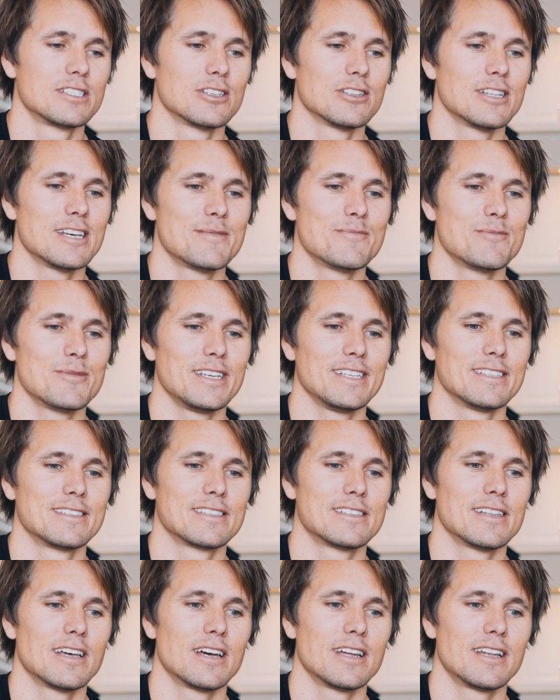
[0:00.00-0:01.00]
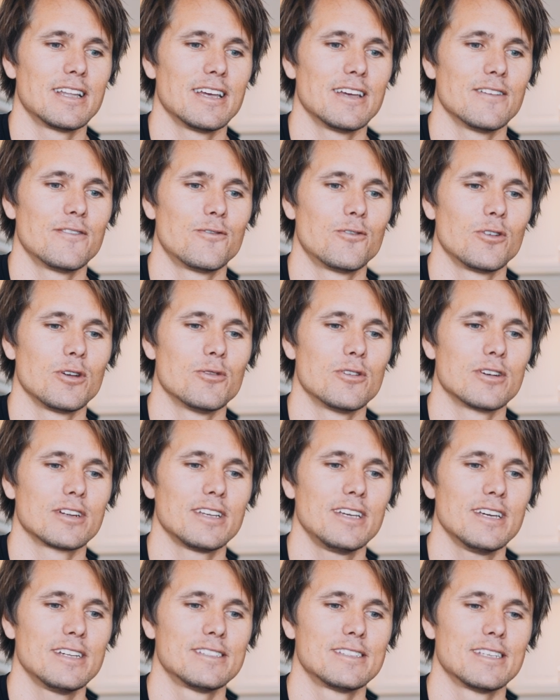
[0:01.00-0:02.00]
So that means that if we
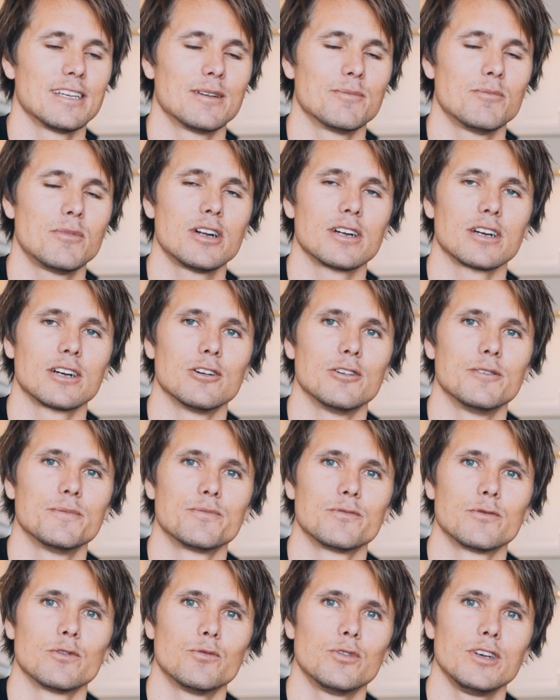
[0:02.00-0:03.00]
want kids in Monaco,